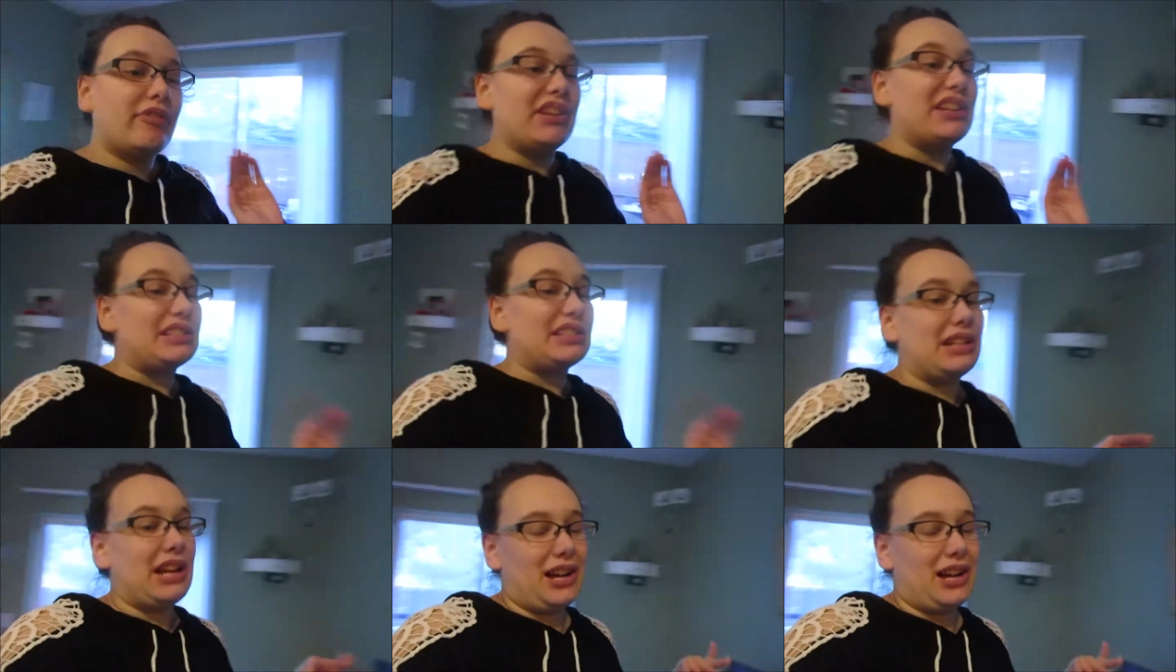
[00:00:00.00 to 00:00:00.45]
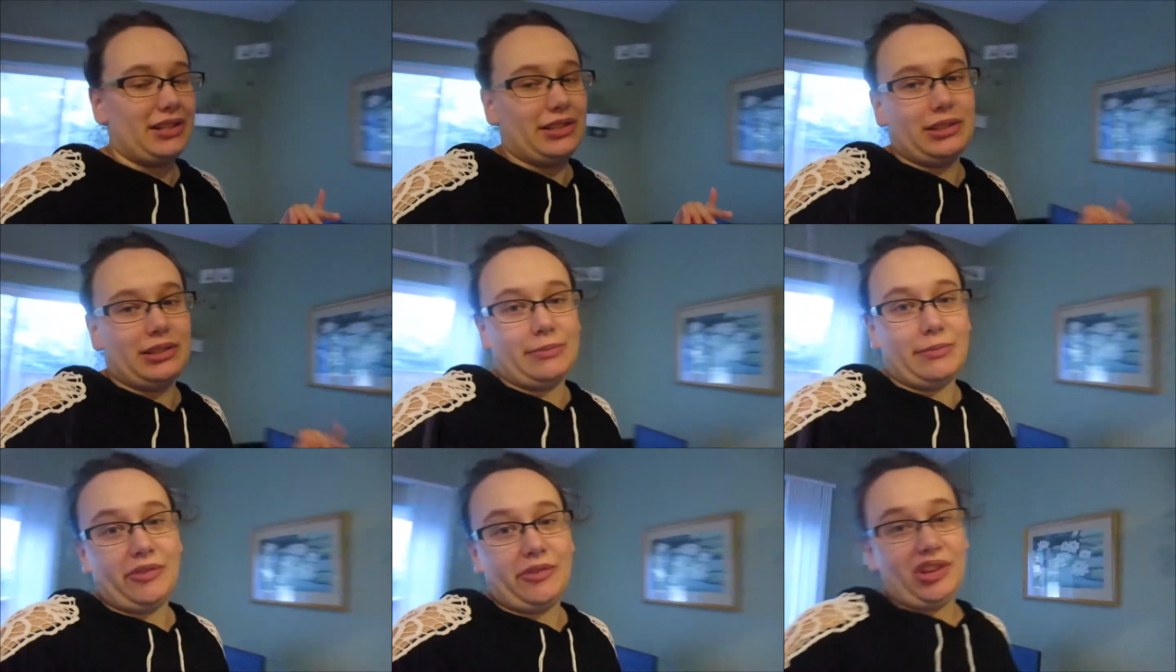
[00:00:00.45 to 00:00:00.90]
it is not.
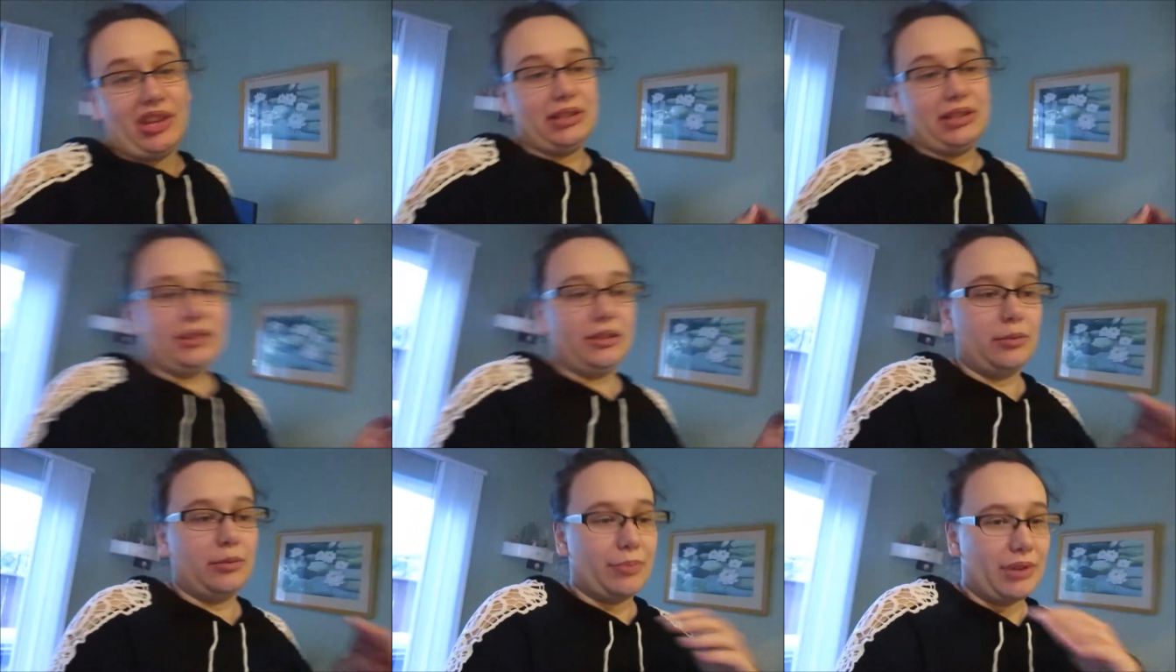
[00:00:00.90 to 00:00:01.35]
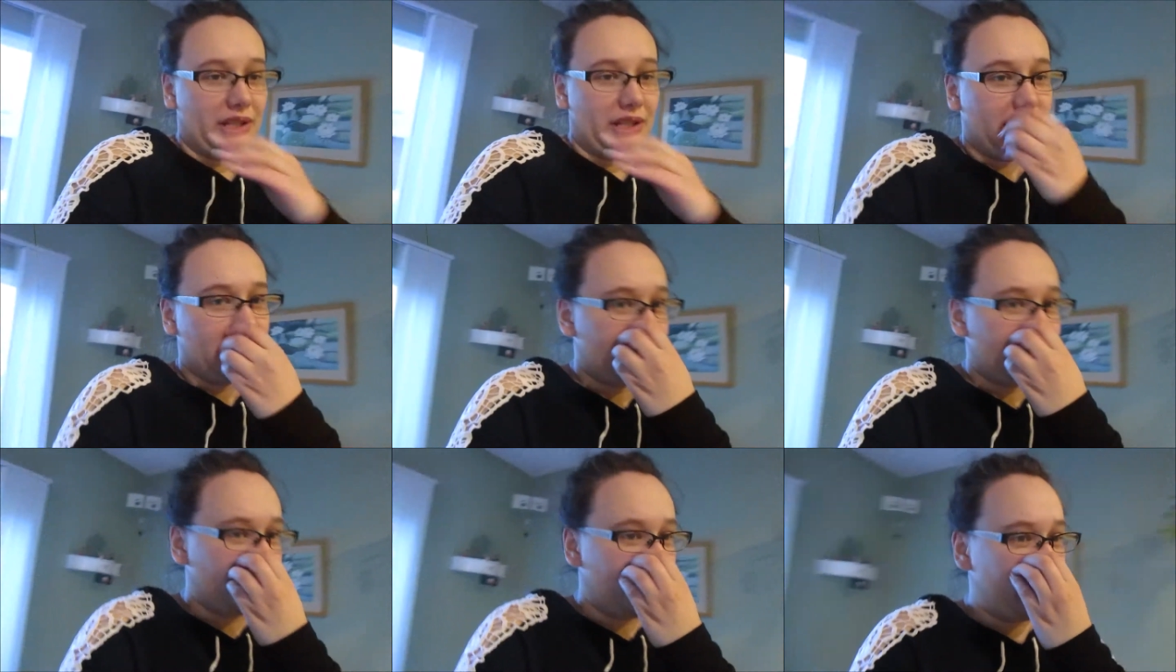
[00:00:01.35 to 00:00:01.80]
Some of it is little
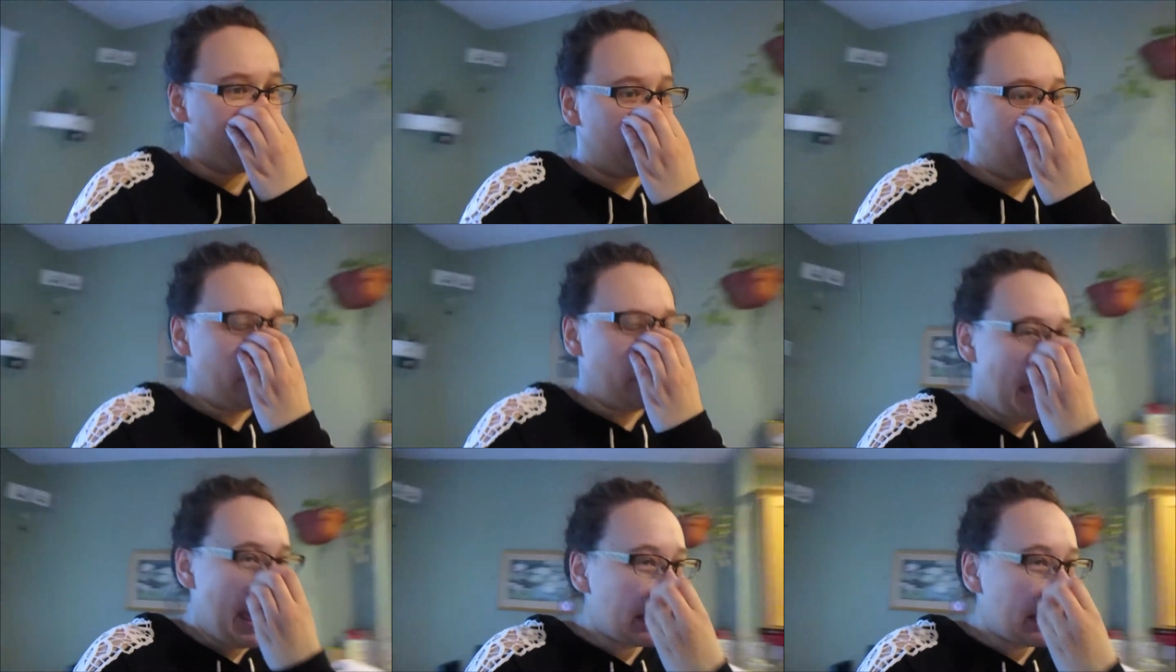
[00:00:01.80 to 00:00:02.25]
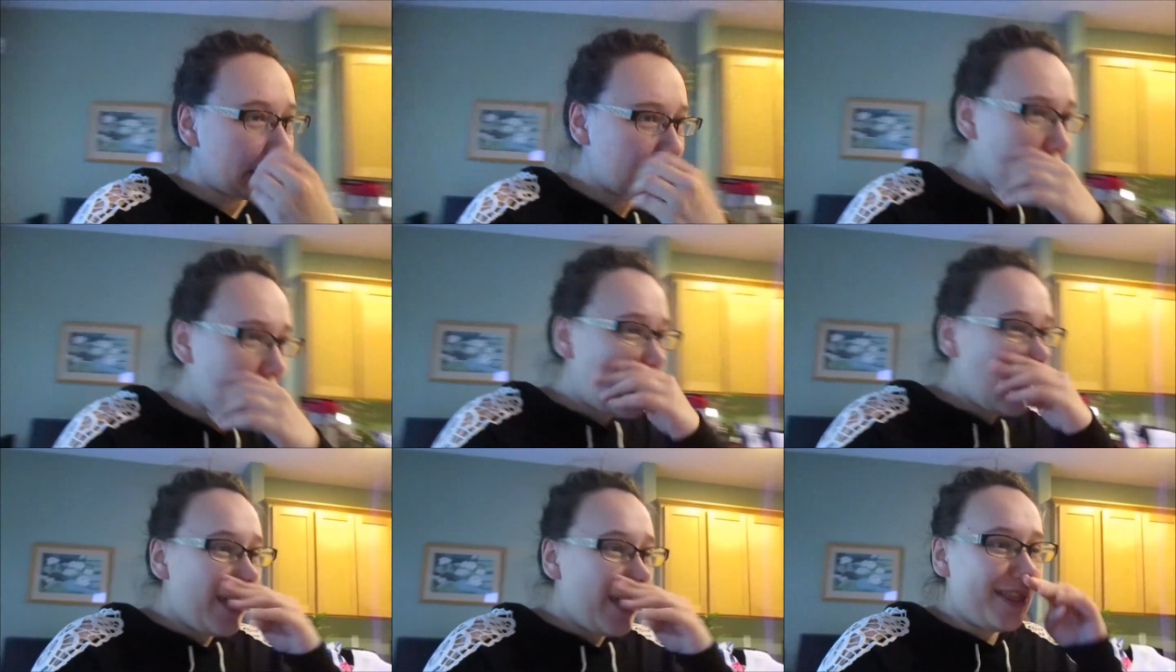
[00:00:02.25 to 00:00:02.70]
presents for little pets
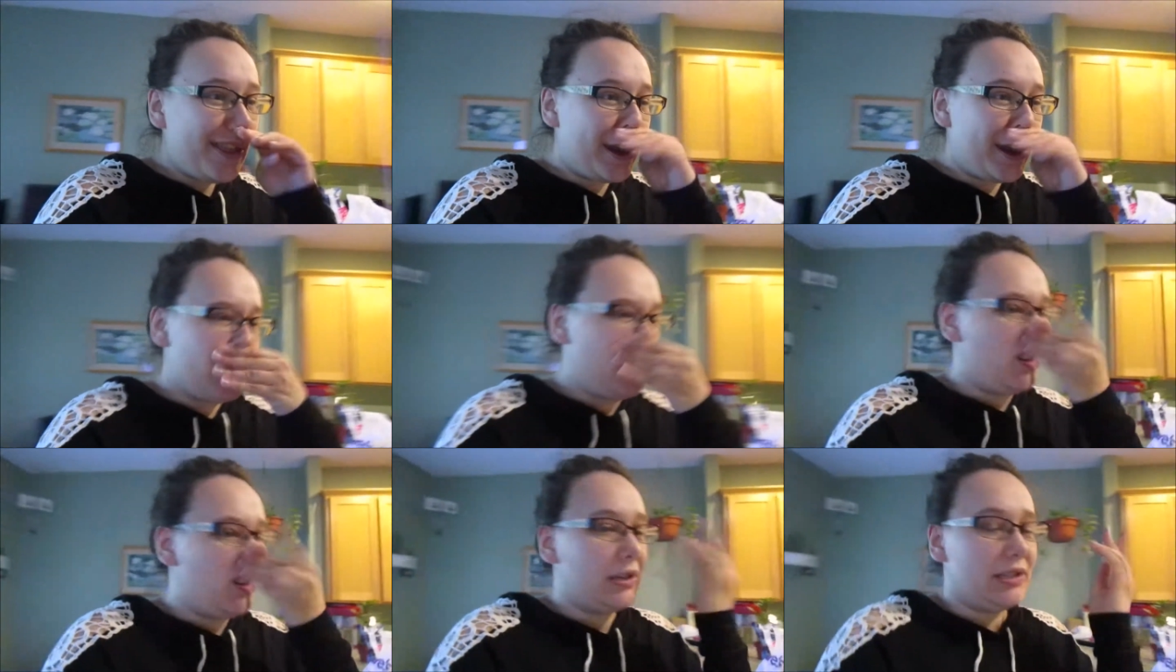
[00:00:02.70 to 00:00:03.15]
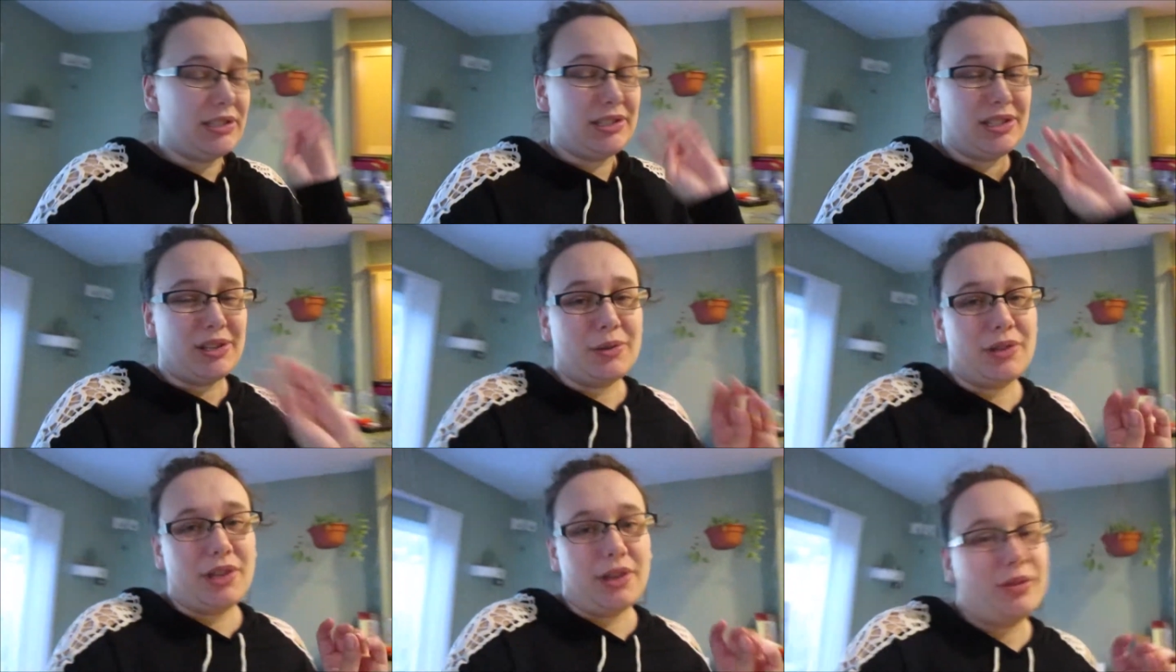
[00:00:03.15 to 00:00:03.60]
that I think is
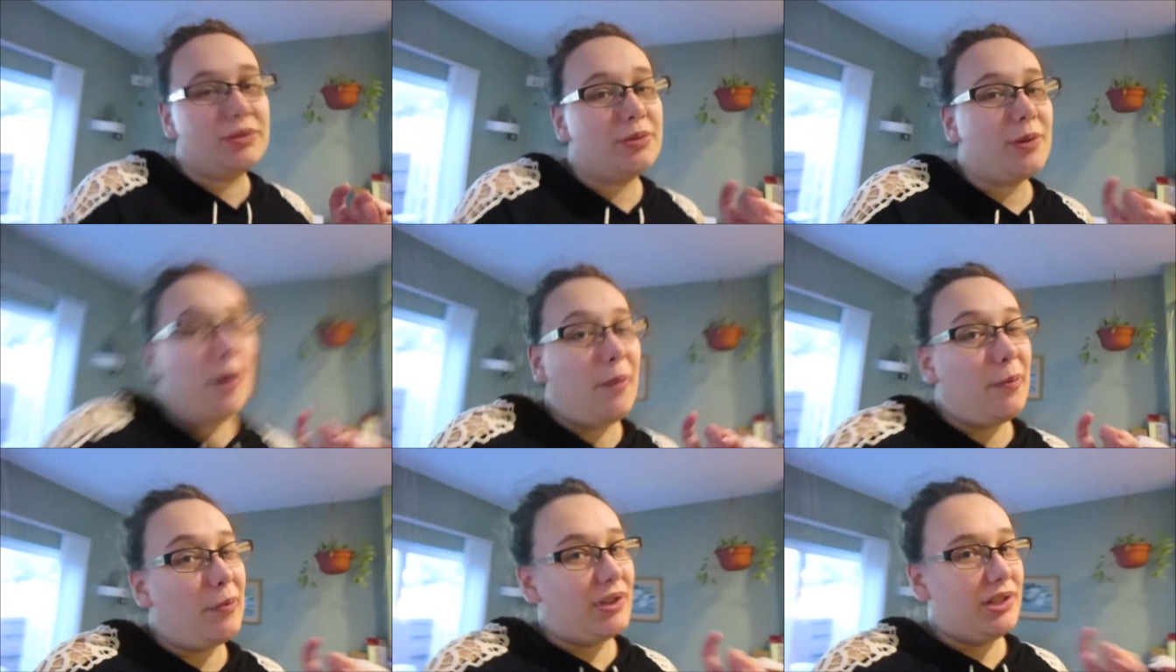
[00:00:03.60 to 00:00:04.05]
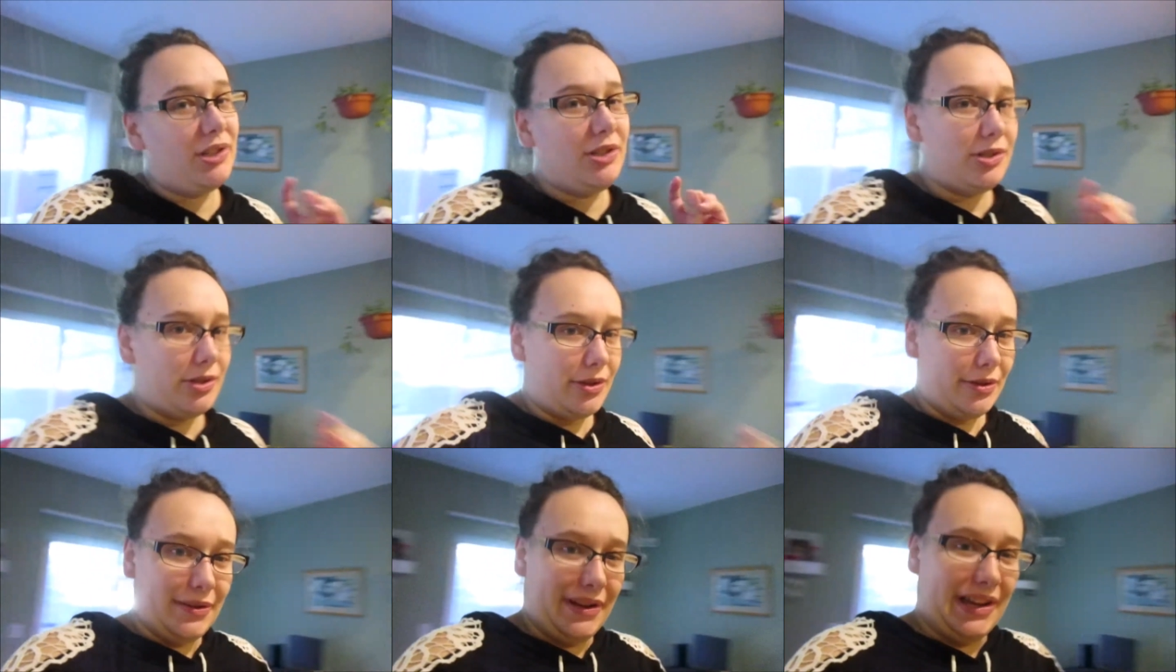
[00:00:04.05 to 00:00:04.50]
so cute. So, I want to
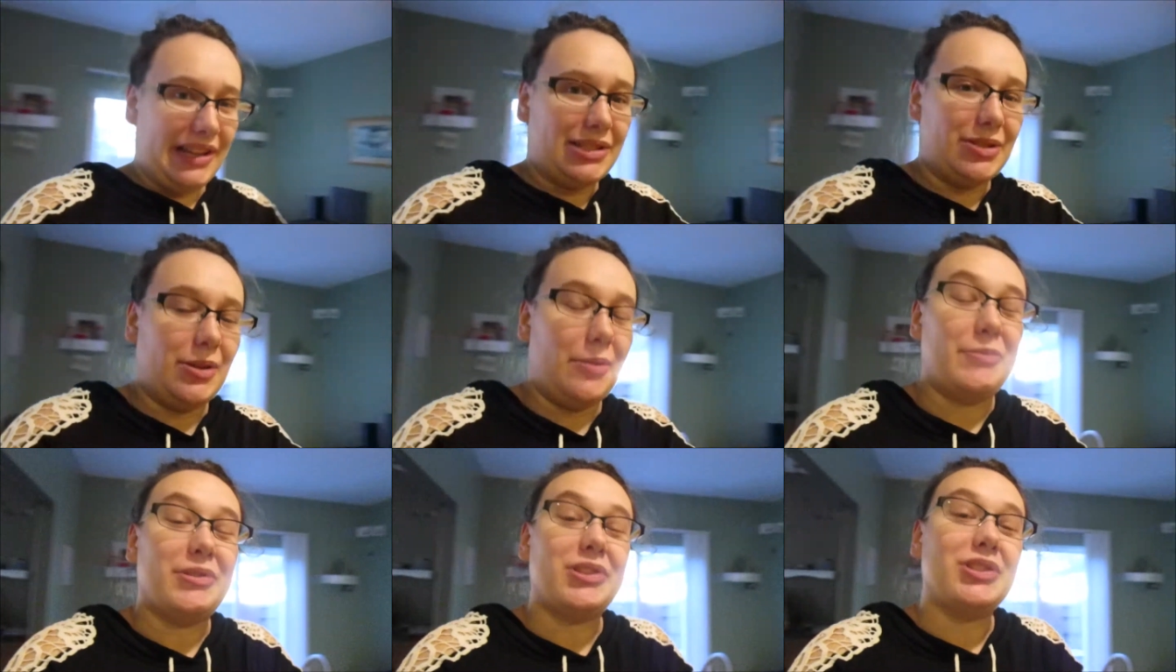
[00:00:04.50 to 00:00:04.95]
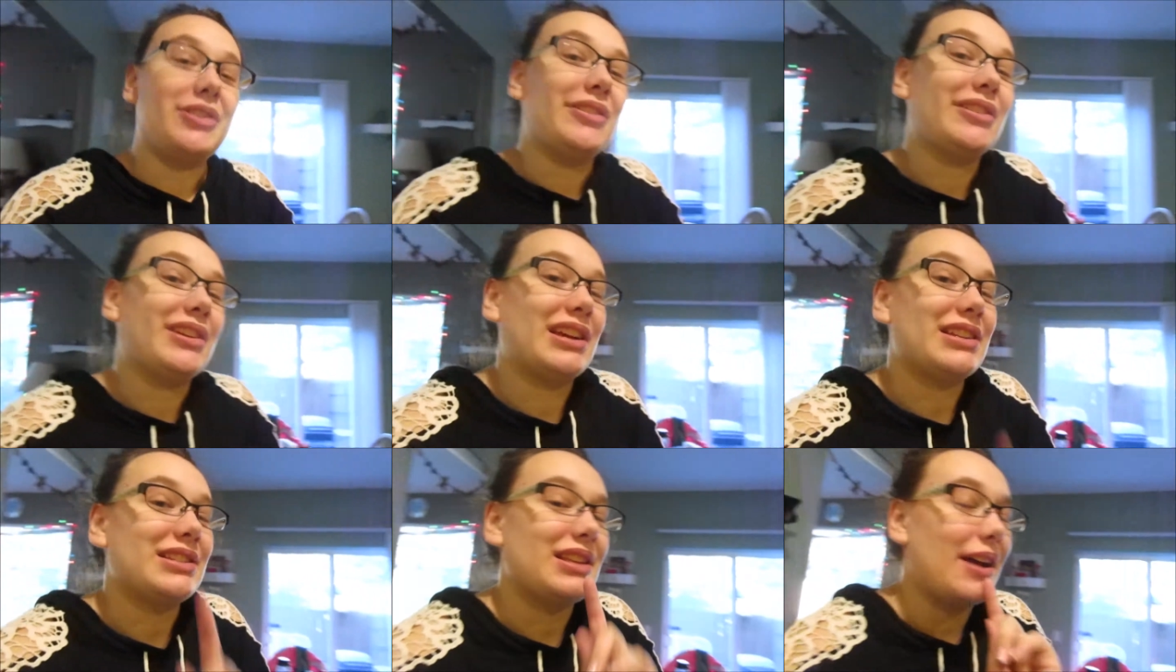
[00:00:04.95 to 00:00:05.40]
show you guys. So, I'm going to show you
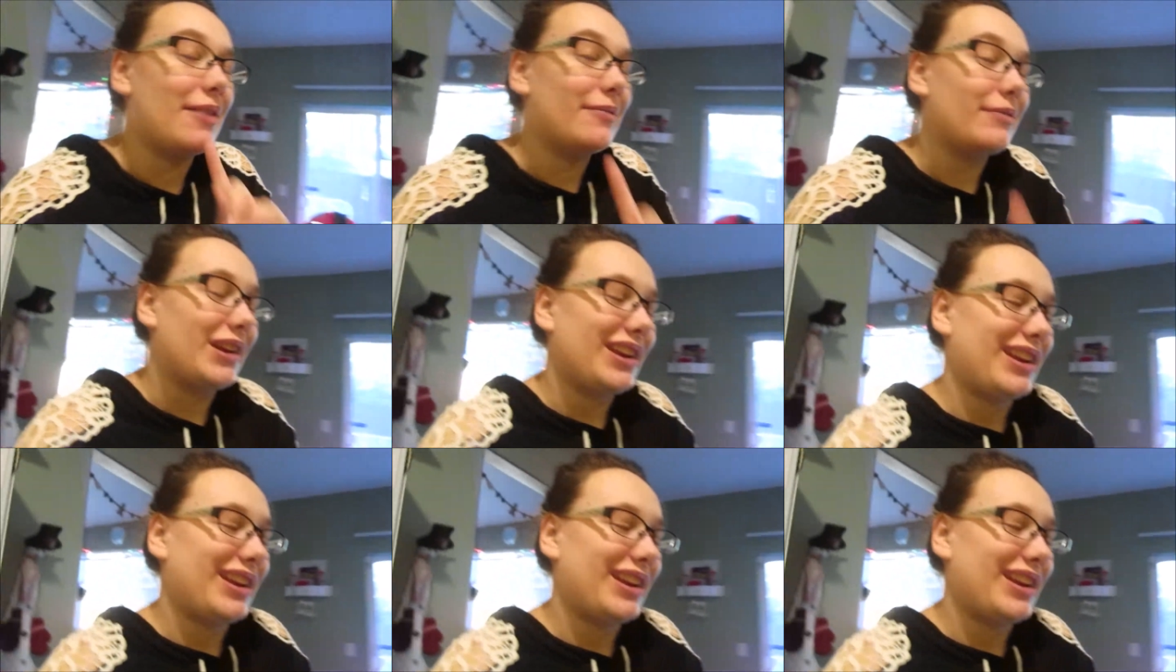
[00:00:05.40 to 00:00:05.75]
guys that right